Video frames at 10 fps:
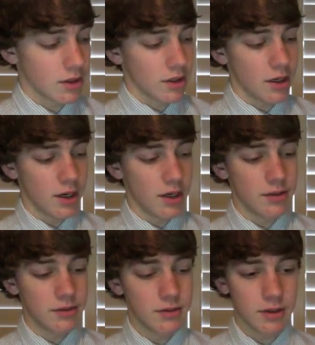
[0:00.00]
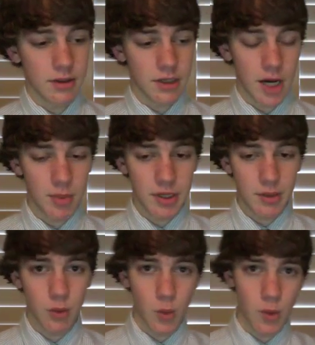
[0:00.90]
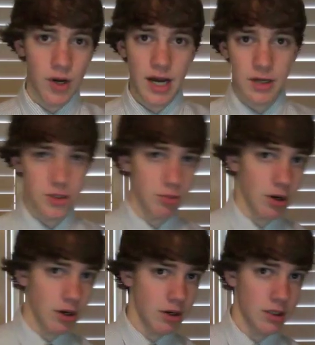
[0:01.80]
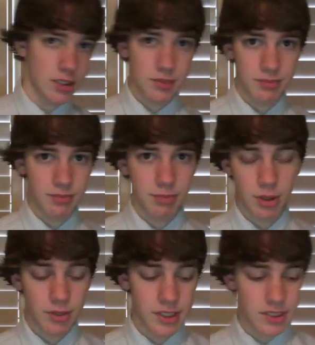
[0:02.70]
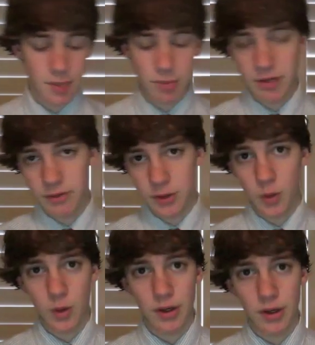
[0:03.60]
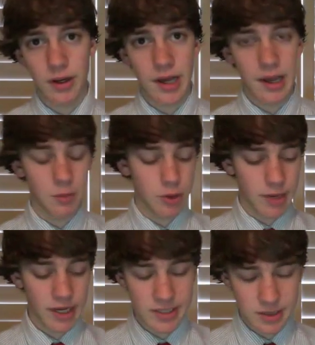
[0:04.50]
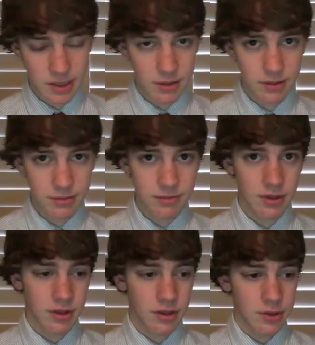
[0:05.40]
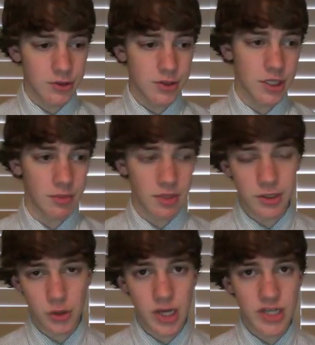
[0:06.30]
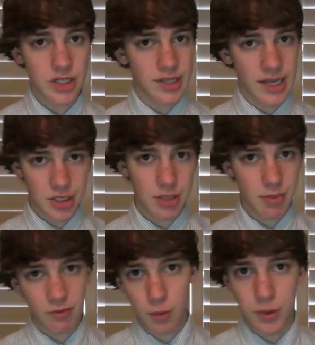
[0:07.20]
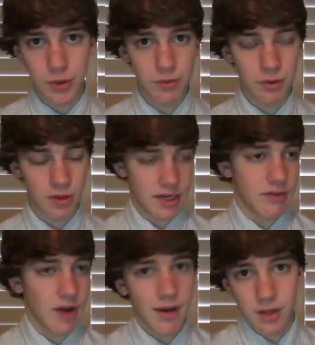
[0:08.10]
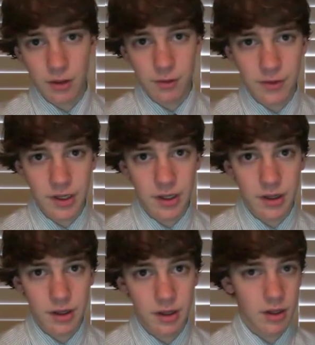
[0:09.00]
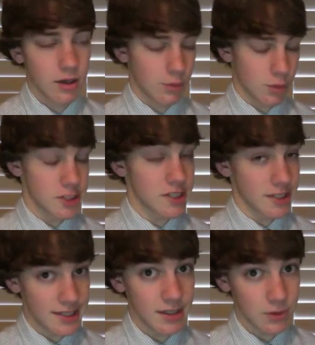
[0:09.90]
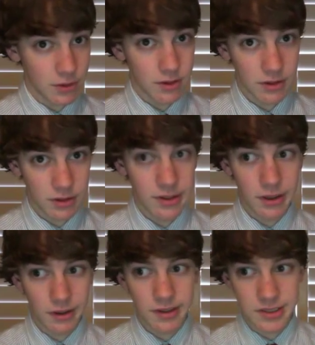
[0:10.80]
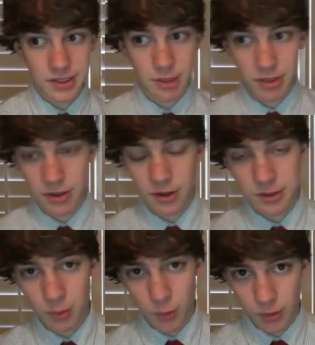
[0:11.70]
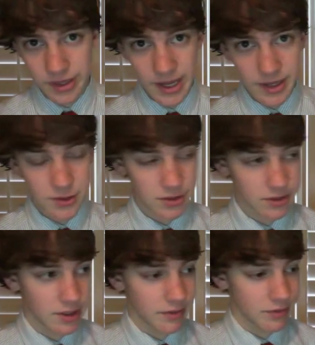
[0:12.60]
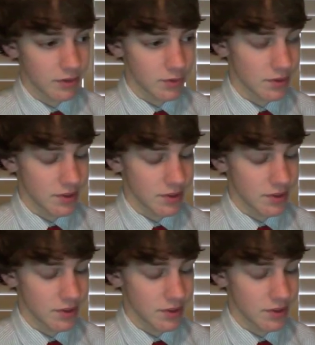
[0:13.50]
a company will warehouse your products, put them in a separate inventory, and when you make a sale, you send them the address and they ship it for you for like a $5 fee, which is a deal, you know, because shipping costs more than that usually if you can